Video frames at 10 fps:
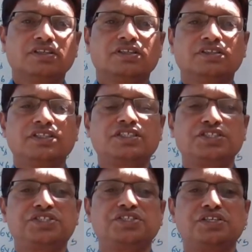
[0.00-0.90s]
this is
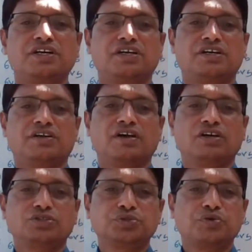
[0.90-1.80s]
the
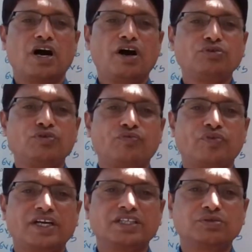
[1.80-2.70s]
to how to
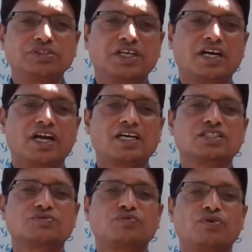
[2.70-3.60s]
find out the class
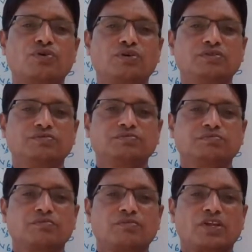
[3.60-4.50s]
for
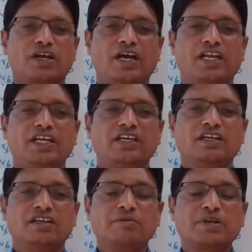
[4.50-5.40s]
any
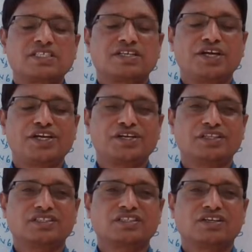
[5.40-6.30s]

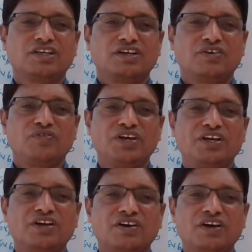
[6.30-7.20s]
representations. We
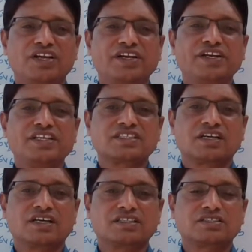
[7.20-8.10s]
already
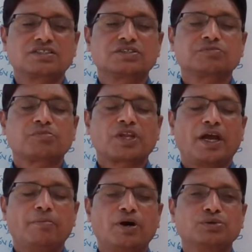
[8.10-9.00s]
discussed
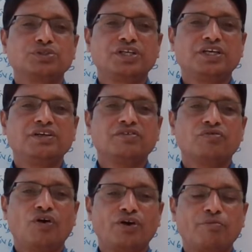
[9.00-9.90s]
about the
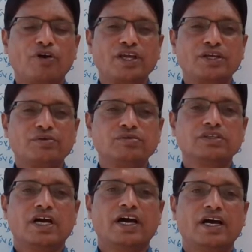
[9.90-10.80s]
water molecule
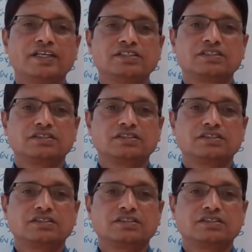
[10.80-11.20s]
and